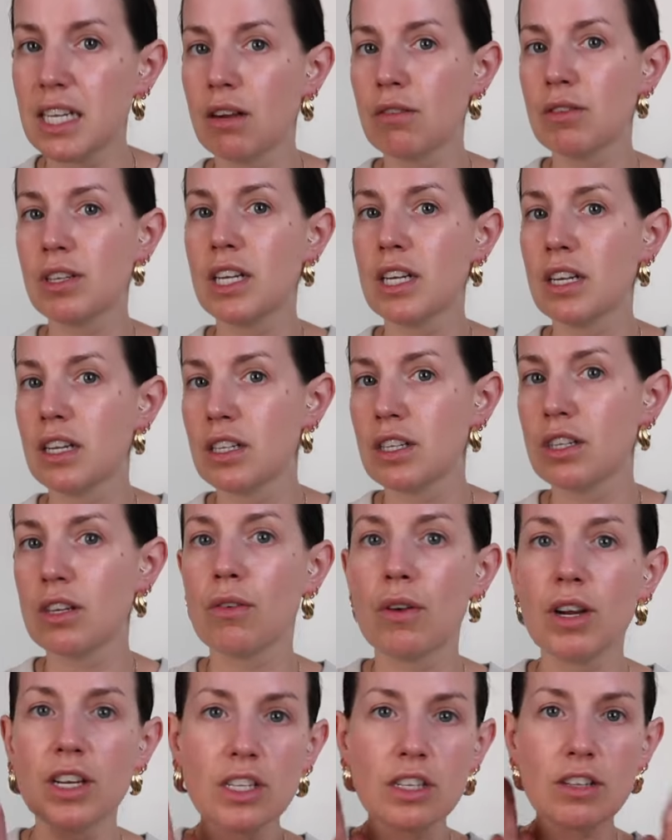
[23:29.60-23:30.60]
down dinner,
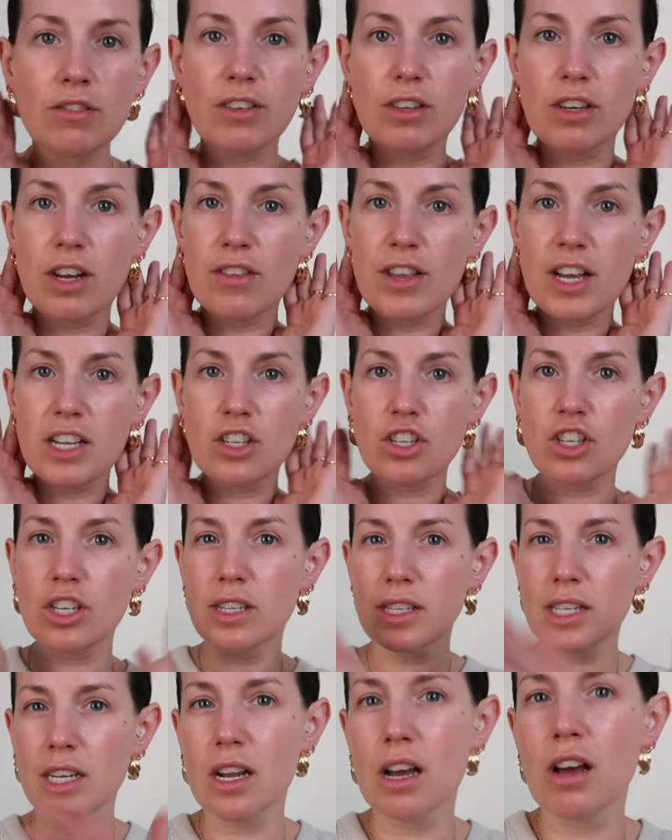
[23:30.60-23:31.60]
so I just feel like that's
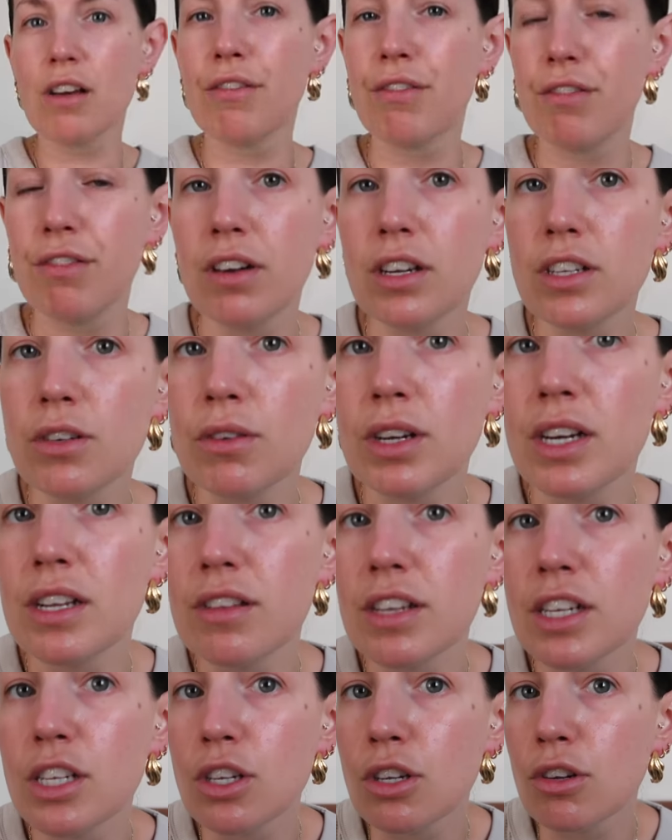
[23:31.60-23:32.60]
just enough. Don't want
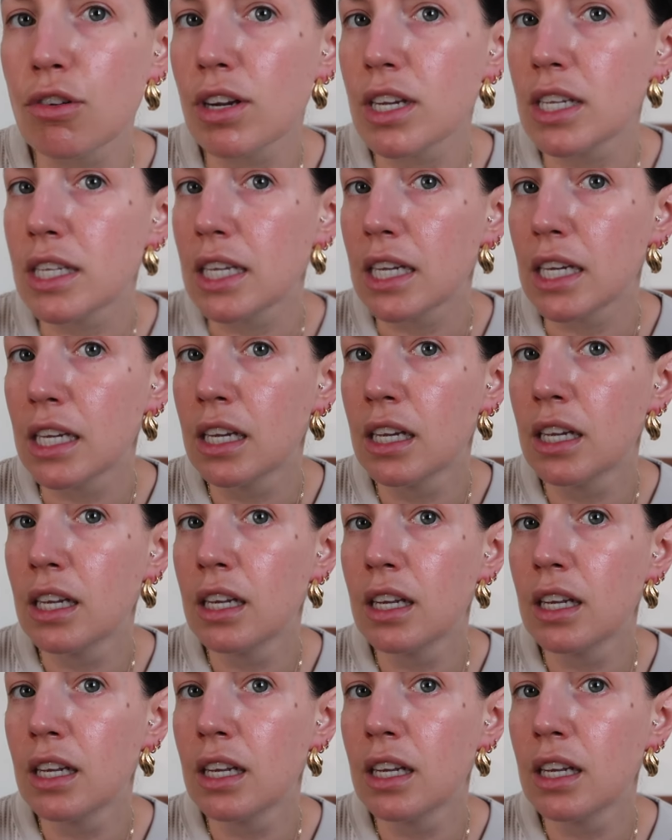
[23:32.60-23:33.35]
anything too crazy.